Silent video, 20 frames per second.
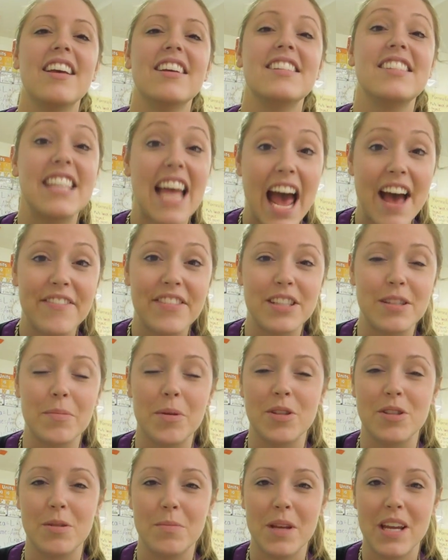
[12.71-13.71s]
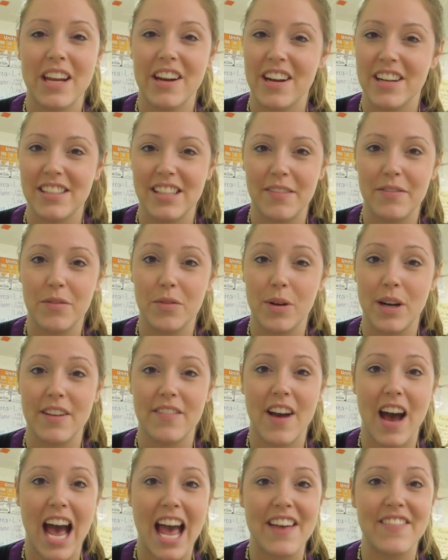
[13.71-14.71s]
Staff is supposed to be here at
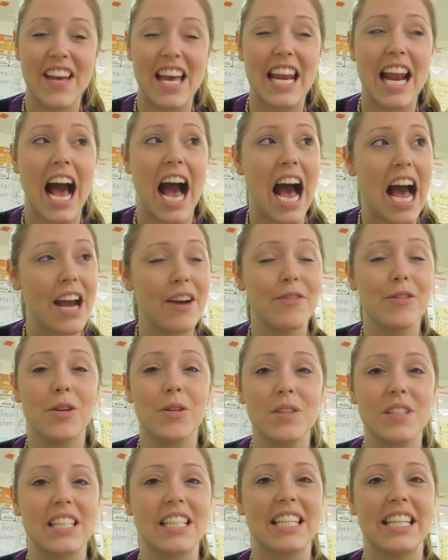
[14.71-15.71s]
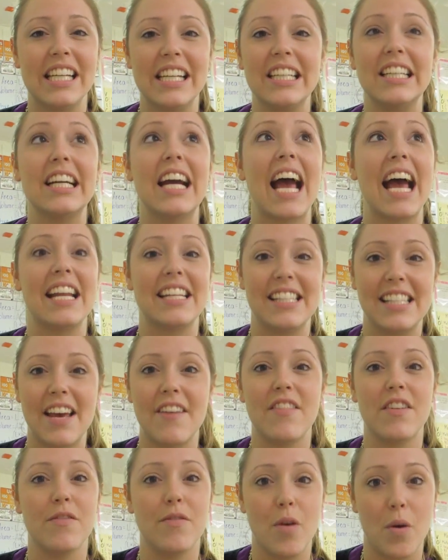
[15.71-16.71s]
7:45 and I rolled in here at
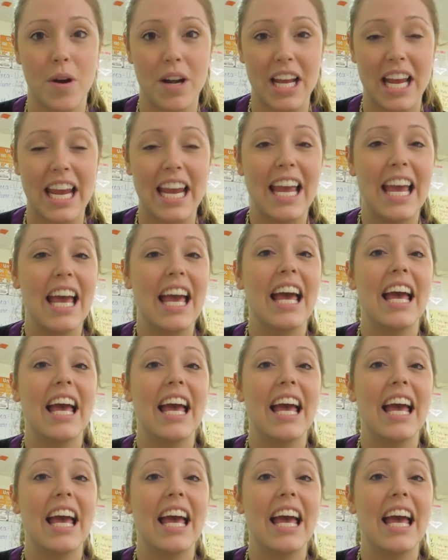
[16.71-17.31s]
7:40.